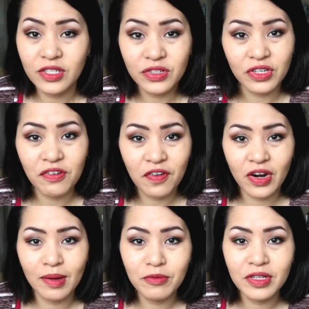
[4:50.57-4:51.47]
So
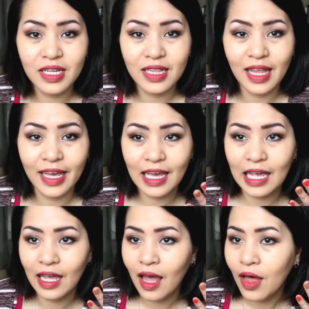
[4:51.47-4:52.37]
far I'm really
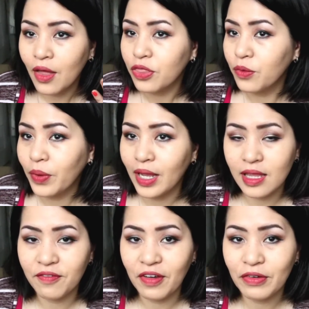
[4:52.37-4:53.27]
liking the way
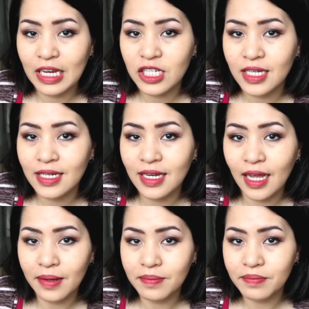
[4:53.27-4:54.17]
that the foundation
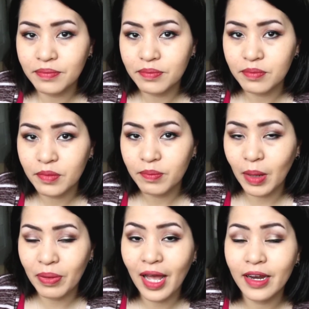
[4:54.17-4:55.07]

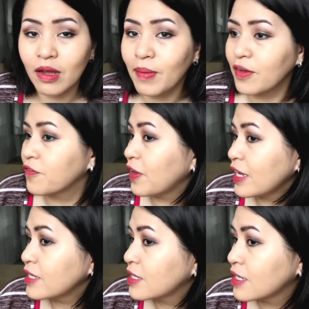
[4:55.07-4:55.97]
applied on my
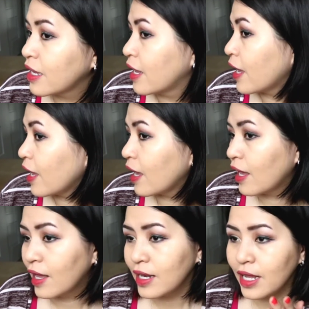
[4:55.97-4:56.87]
face,
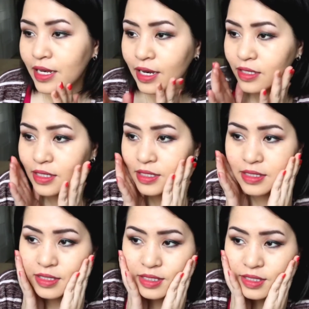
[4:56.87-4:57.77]
and
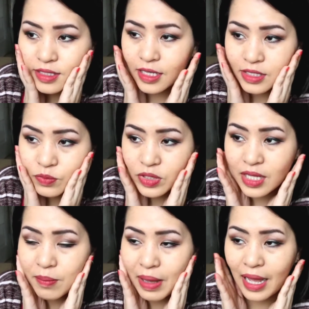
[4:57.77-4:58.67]
it's
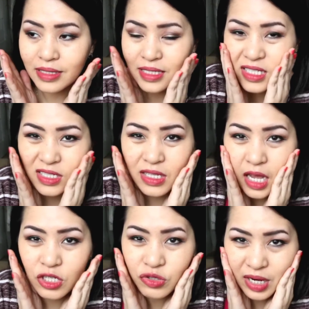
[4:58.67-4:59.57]
really matte. It's still
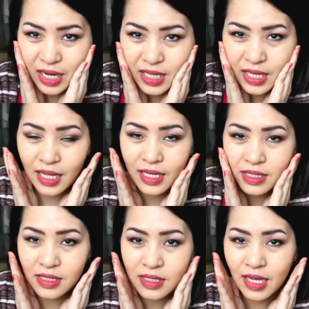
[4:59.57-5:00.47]
not dried yet.
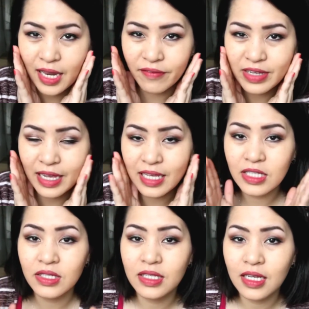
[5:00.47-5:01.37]
It's still kind of
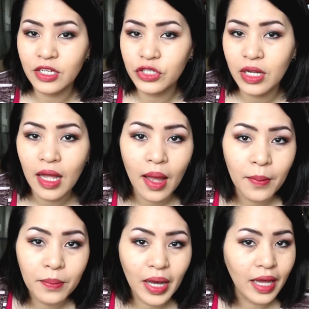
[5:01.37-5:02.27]
tacky to the touch,
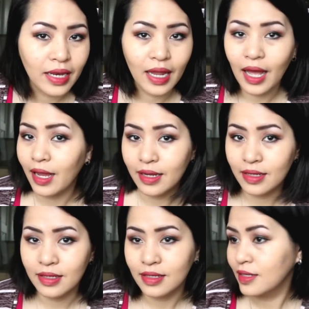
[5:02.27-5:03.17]
but
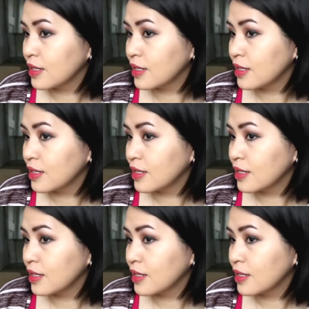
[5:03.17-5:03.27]
I